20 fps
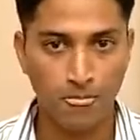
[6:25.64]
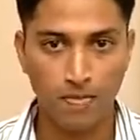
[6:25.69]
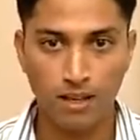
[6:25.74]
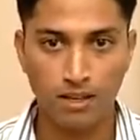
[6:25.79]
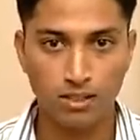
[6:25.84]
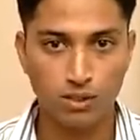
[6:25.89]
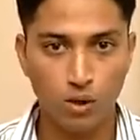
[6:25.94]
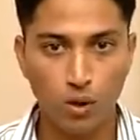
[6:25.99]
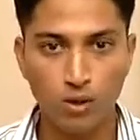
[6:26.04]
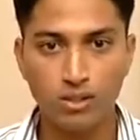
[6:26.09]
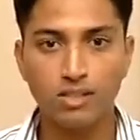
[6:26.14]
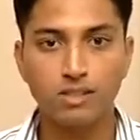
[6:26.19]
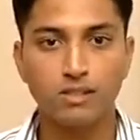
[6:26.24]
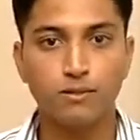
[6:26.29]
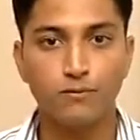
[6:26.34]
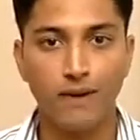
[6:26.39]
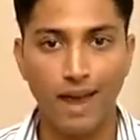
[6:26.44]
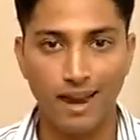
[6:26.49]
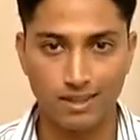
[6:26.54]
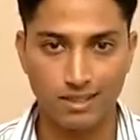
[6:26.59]
It's not just
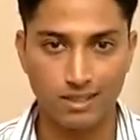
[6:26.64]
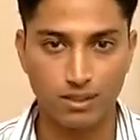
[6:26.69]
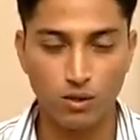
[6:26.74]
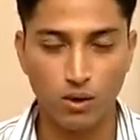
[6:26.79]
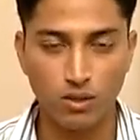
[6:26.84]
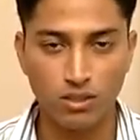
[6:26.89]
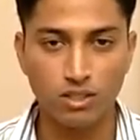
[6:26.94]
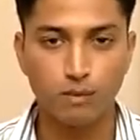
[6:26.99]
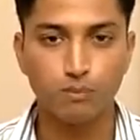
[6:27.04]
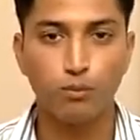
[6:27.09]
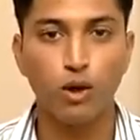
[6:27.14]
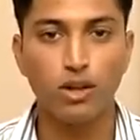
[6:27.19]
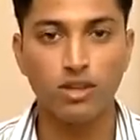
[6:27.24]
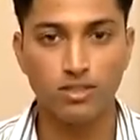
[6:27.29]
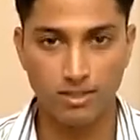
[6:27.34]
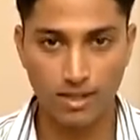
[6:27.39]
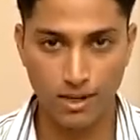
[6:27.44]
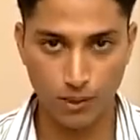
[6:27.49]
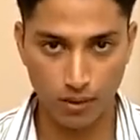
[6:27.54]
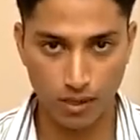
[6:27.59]
facts, it's not just
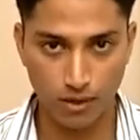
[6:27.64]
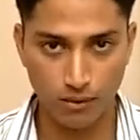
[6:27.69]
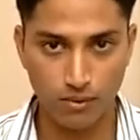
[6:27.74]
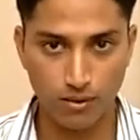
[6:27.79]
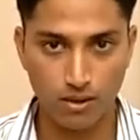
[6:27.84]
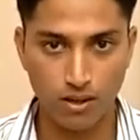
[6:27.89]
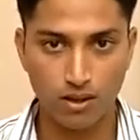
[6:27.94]
points that you give.